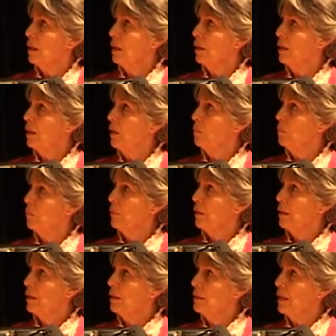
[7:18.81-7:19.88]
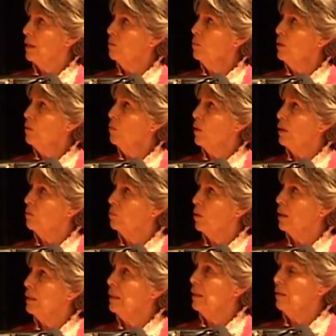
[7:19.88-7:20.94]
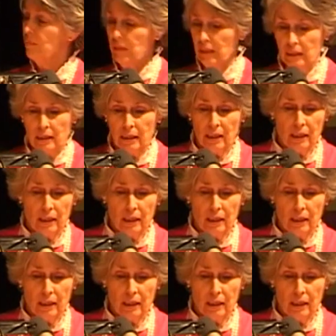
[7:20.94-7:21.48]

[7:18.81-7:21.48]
Then we went one evening